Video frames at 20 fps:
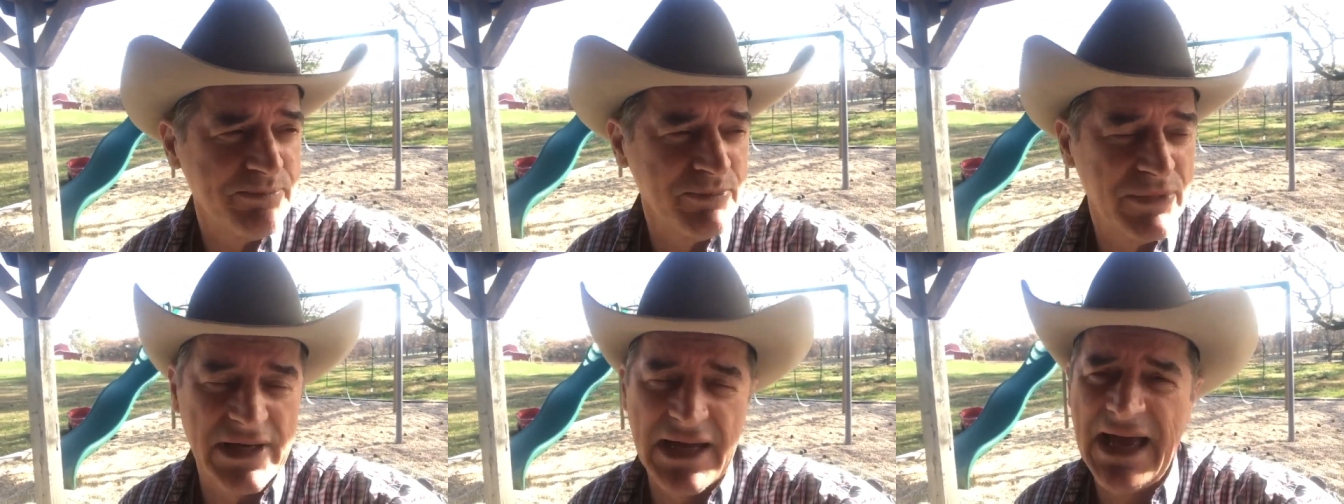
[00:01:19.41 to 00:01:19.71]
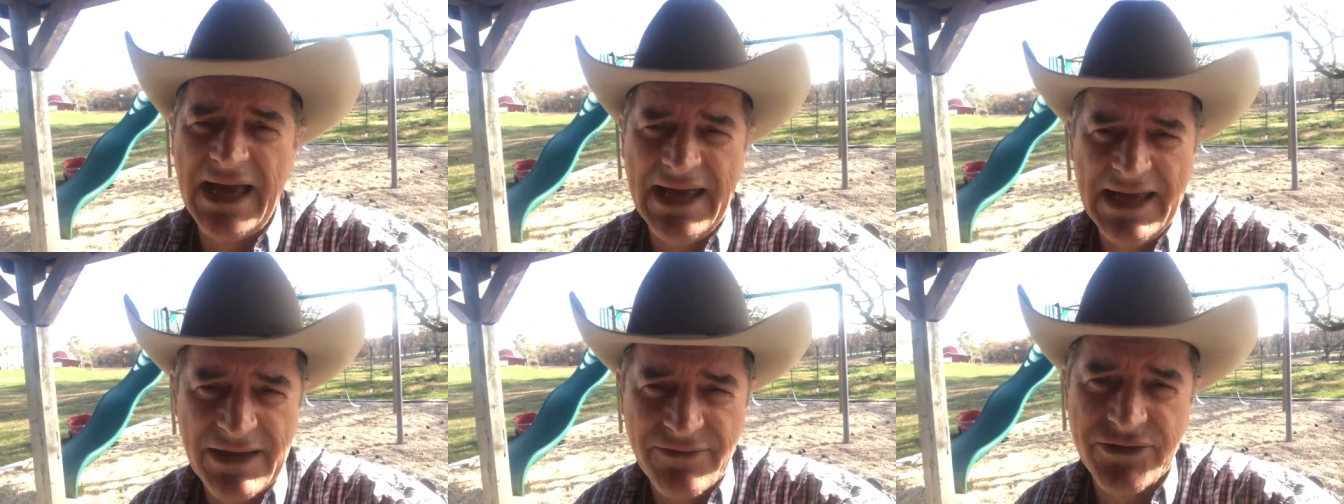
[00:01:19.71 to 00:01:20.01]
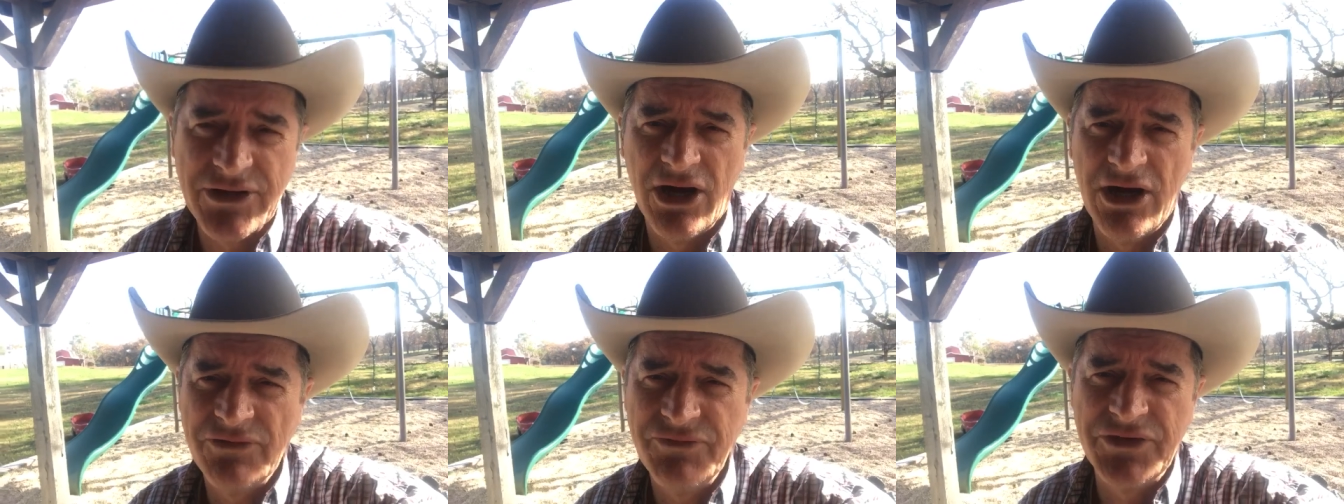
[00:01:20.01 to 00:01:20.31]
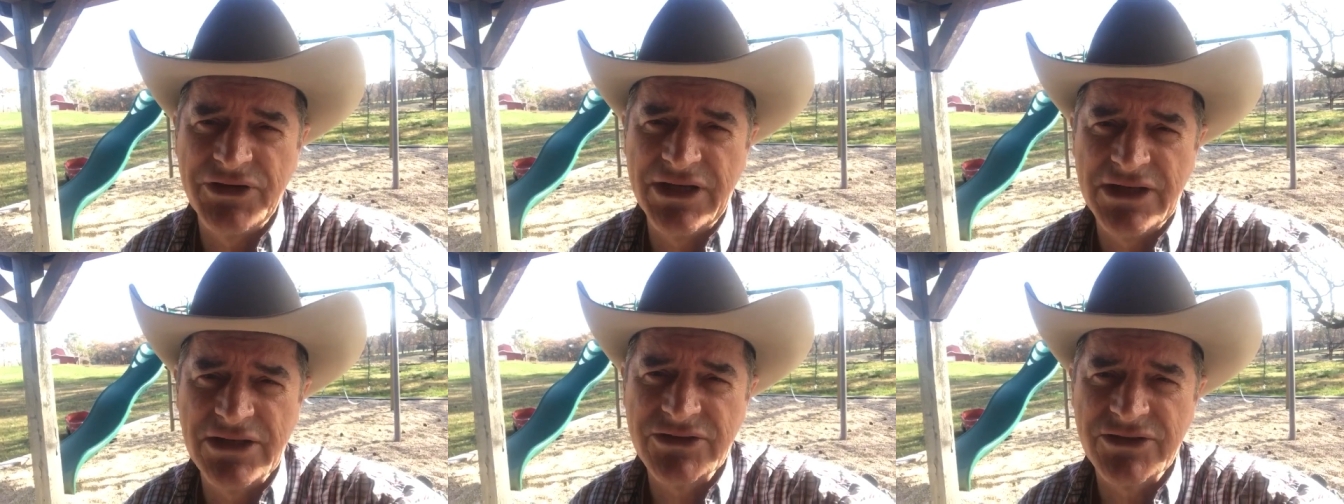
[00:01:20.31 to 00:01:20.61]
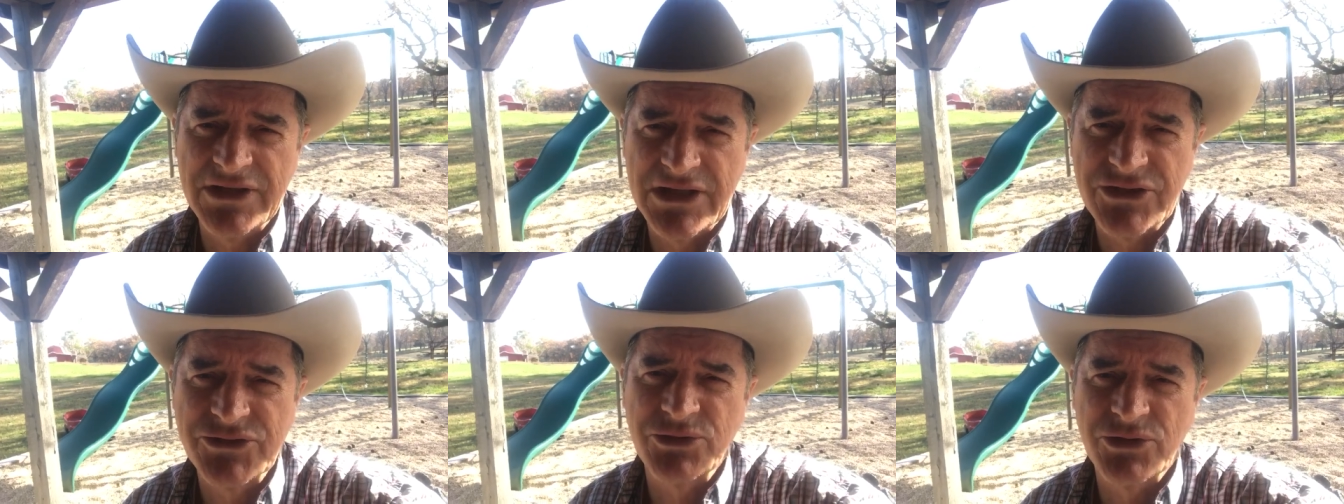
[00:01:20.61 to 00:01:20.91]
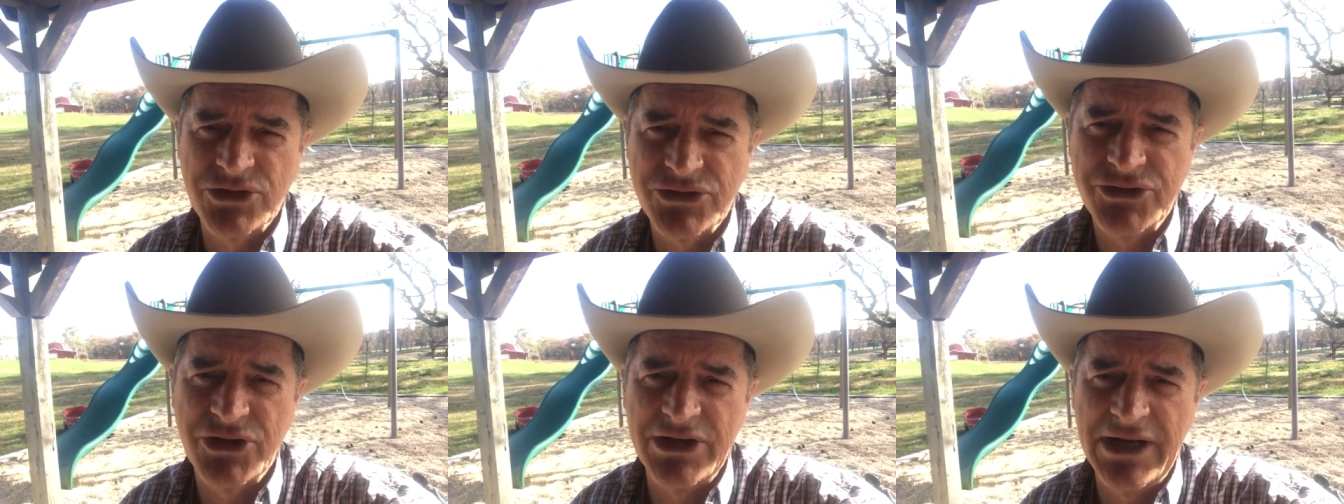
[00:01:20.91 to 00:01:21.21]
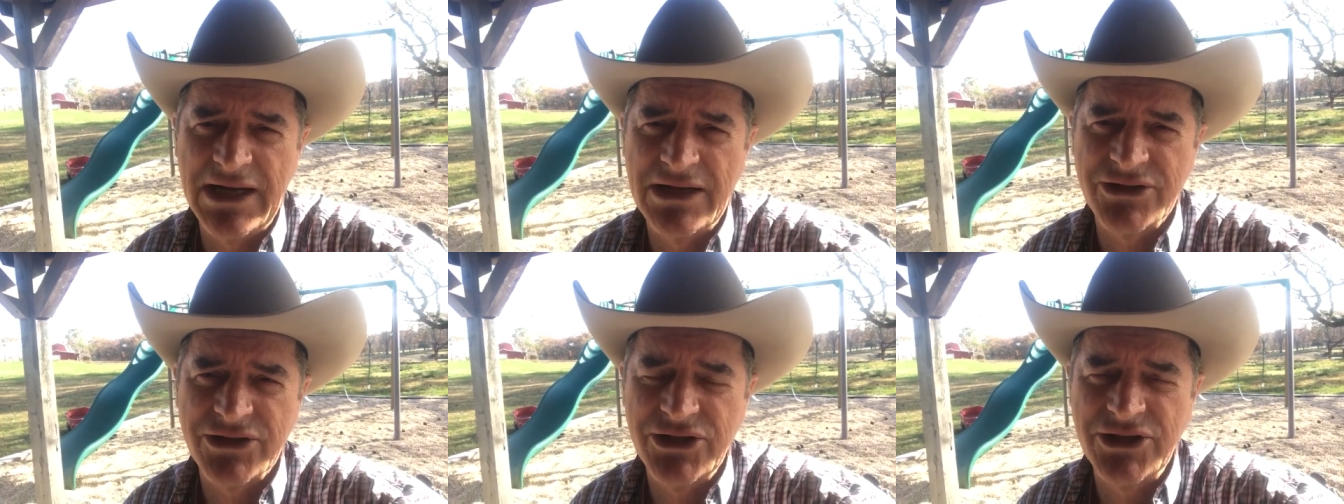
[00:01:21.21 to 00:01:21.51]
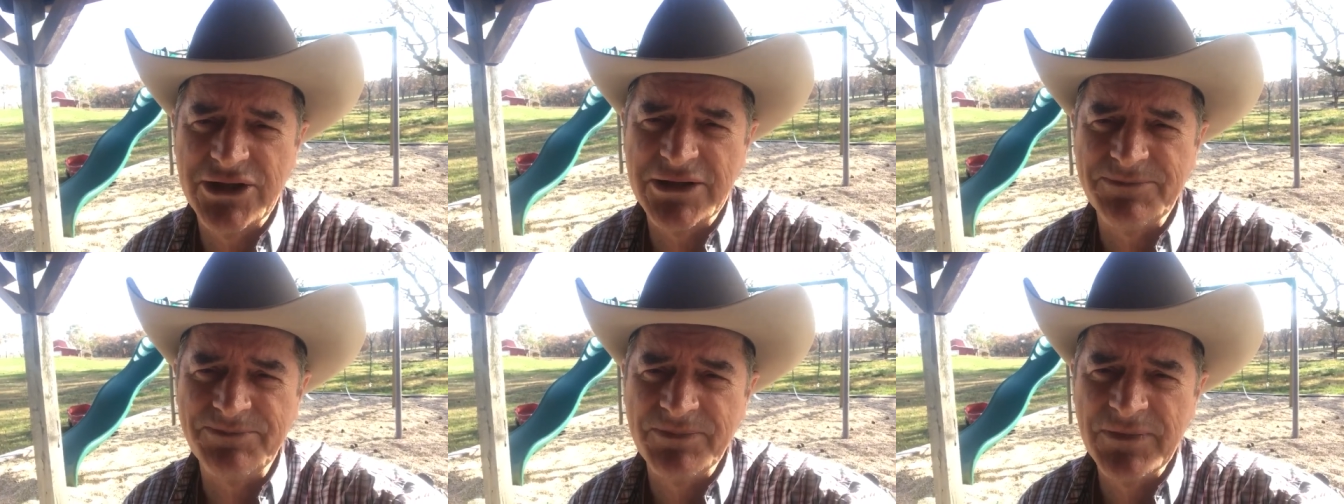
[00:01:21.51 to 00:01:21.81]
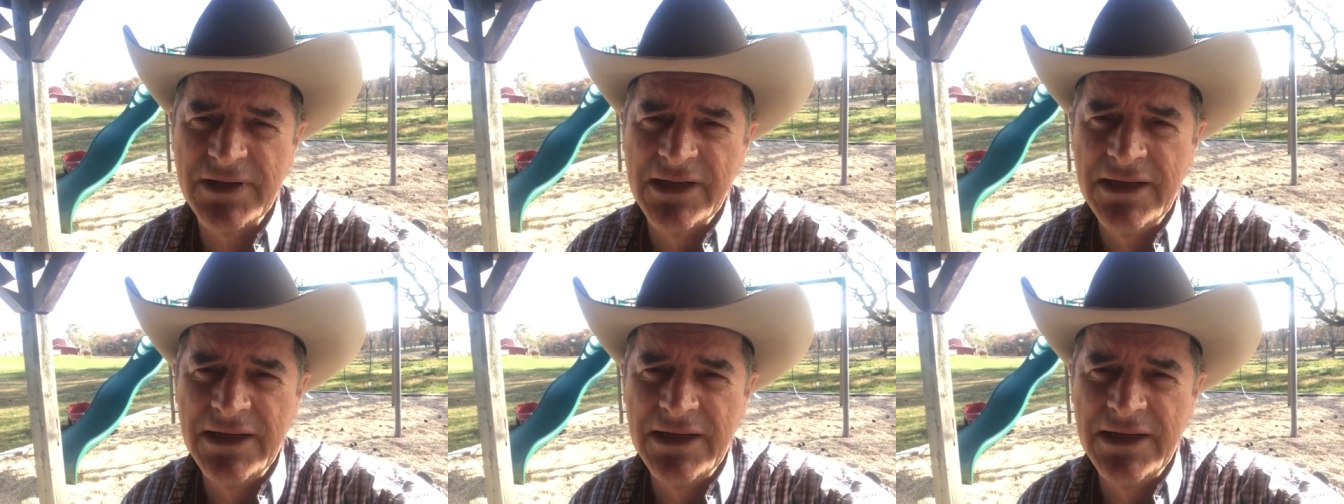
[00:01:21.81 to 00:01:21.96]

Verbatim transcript: but I have confidence that it's going to turn out good.